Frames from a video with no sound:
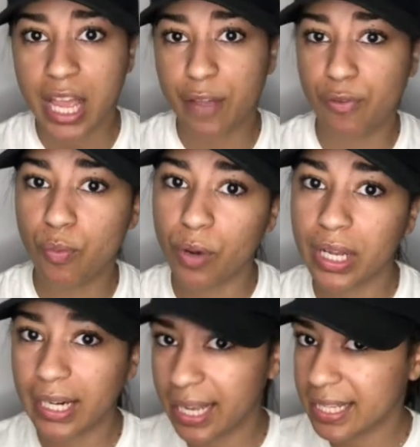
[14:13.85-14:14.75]
if you want
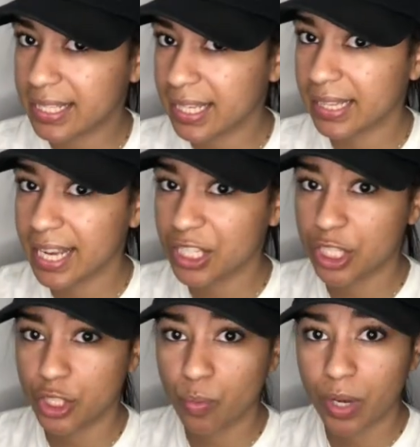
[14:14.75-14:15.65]
classic
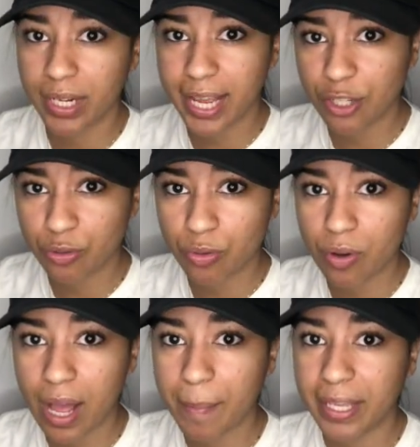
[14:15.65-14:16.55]
lashes, you want
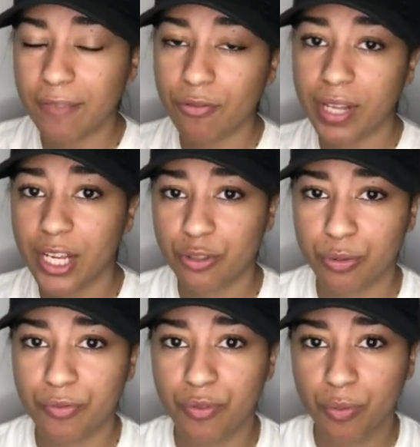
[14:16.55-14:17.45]
natural, I'm going to give you
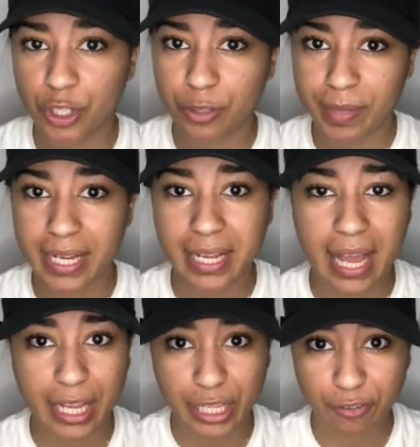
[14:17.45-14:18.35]
natural. If you want dramatic,
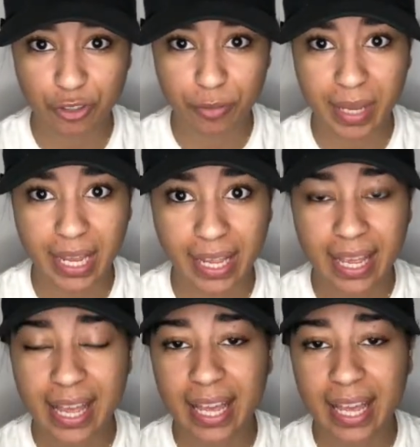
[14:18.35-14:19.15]
I can give you dramatic.